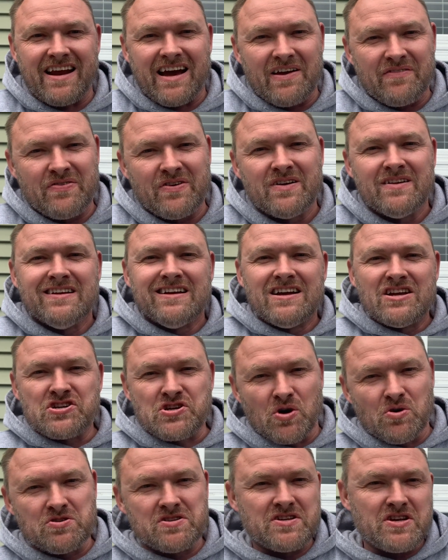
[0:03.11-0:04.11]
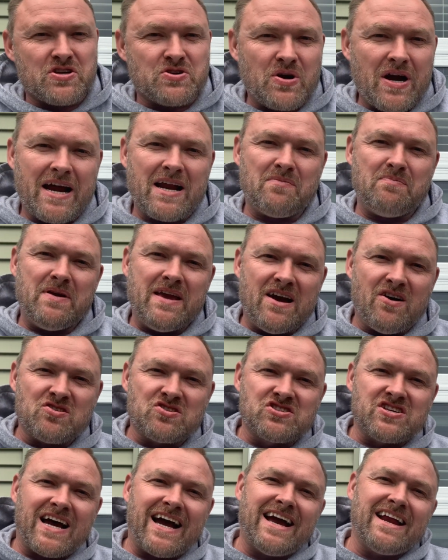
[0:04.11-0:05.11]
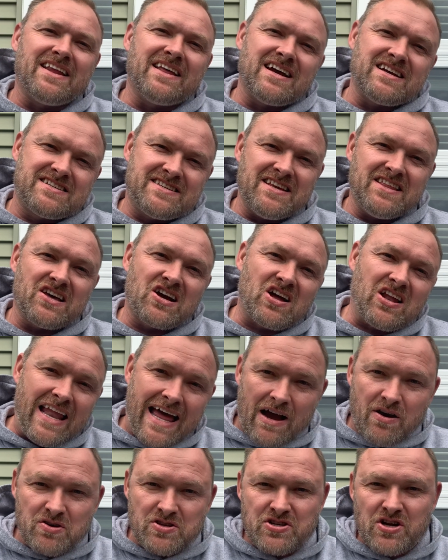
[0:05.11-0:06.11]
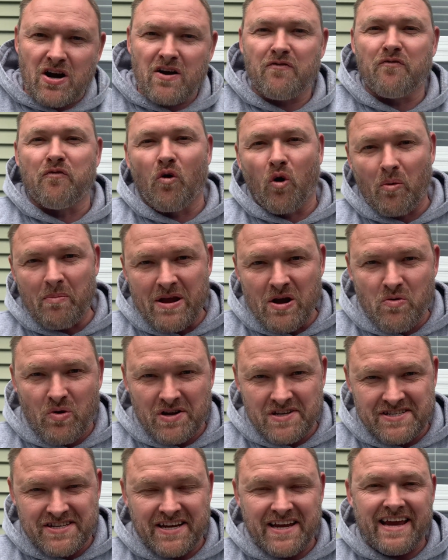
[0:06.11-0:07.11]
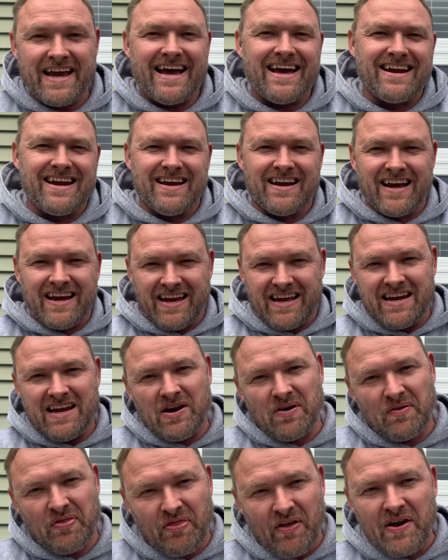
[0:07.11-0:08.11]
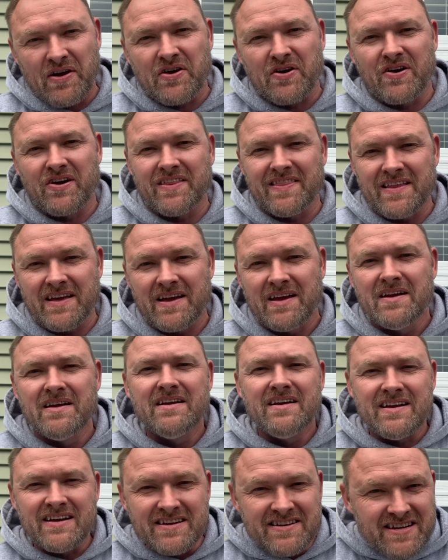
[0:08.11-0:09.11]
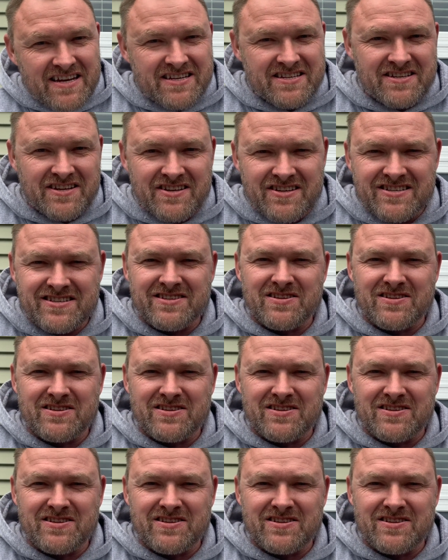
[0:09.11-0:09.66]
I've chosen to try to be outside. I see the clouds are forming once again, and I can hear thunder in the distance.